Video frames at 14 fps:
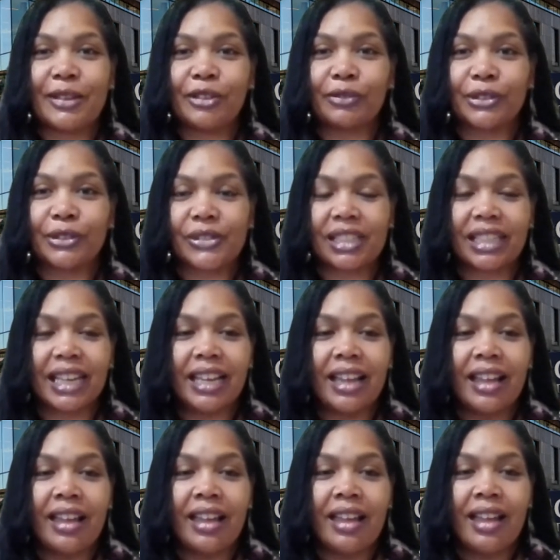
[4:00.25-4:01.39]
University.
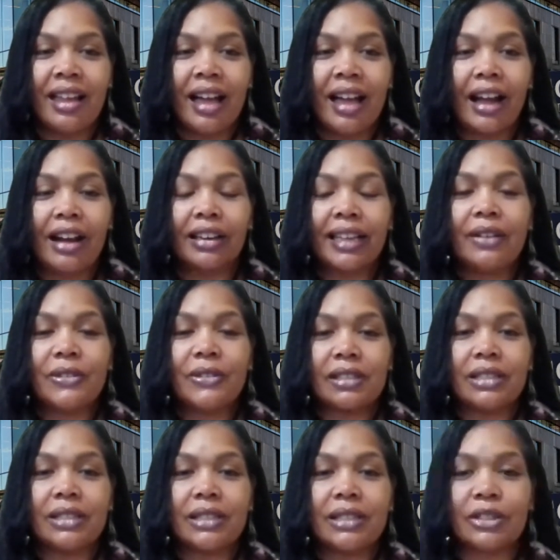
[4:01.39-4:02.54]
Our
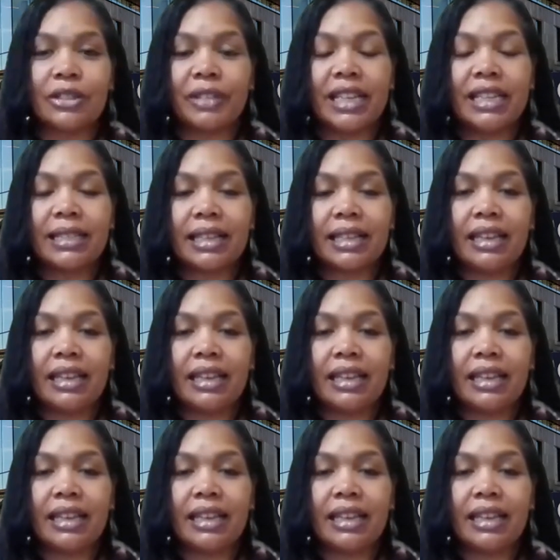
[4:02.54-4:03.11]
counseling service